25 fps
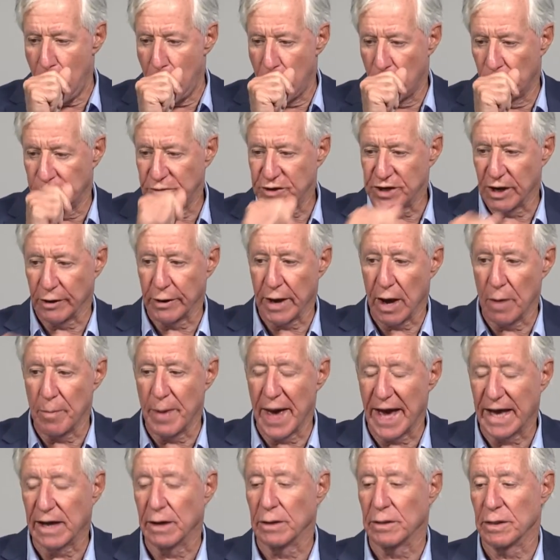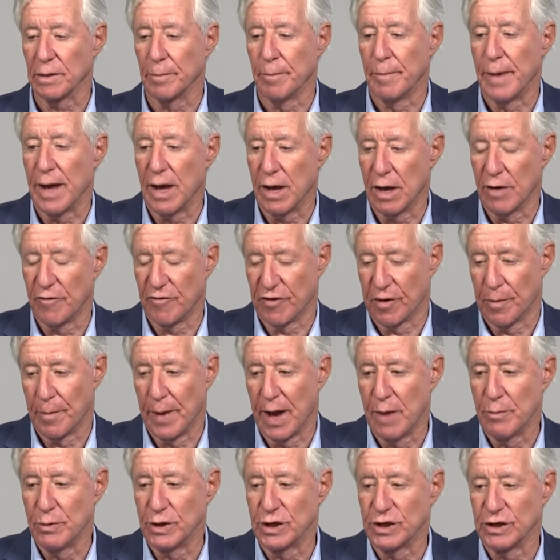So go back for a
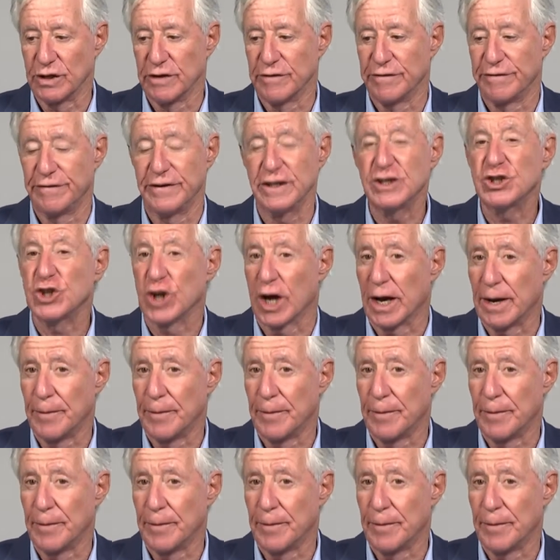moment to the fissure.